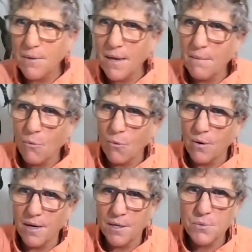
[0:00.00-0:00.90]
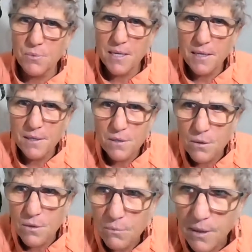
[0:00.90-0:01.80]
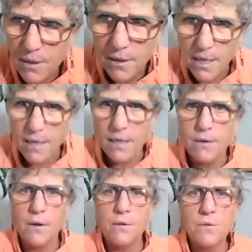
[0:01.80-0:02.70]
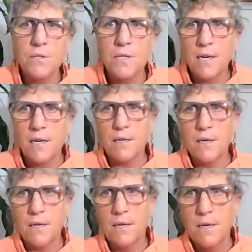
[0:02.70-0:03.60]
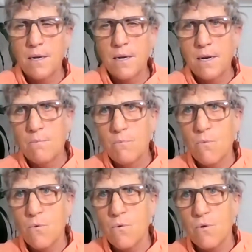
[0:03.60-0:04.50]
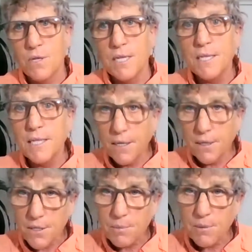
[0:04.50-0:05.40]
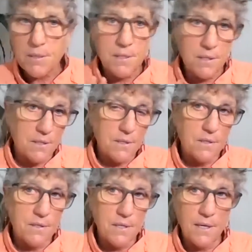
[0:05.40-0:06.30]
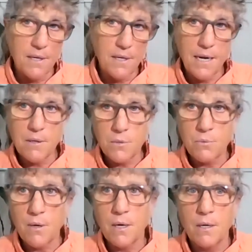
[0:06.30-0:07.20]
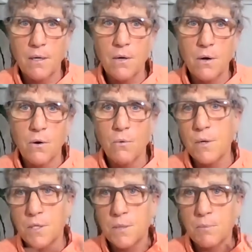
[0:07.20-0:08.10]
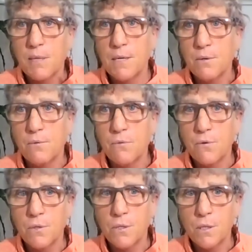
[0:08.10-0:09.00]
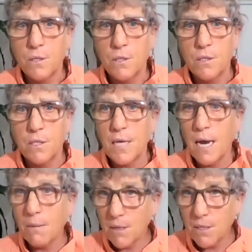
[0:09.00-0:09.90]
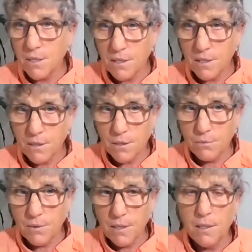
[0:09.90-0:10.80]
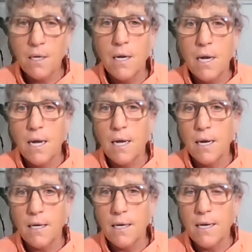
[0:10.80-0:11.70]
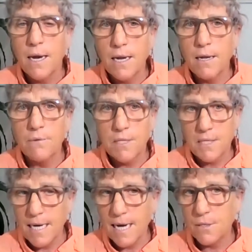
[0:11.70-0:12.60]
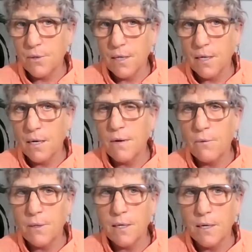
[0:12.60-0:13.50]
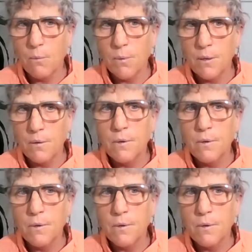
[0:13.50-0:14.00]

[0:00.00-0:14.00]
that more next week so that we can kind of understand more details. But today we just want to know, is this plant doing photosynthesis? How much is it doing? And if it's not doing enough, how we can help it.